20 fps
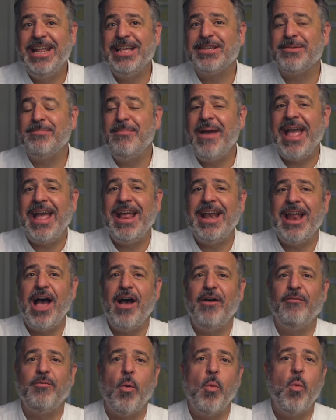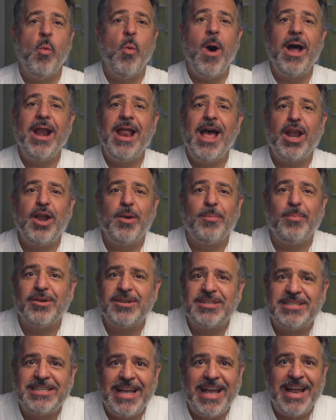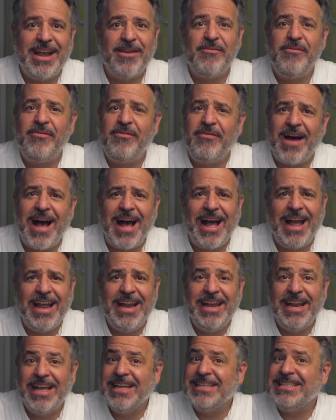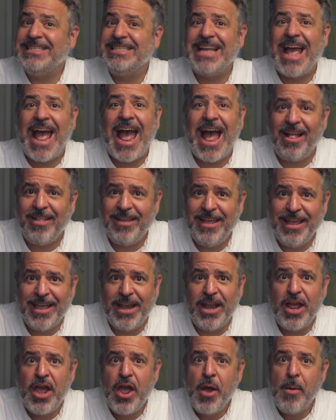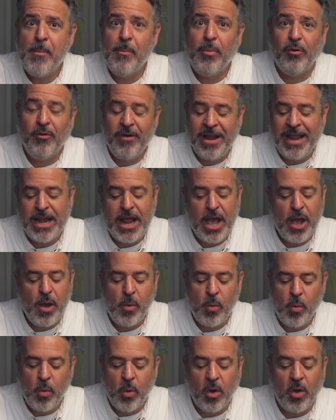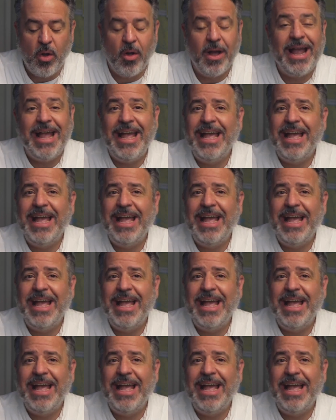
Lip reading: is made of 100% fine Italian merino wool.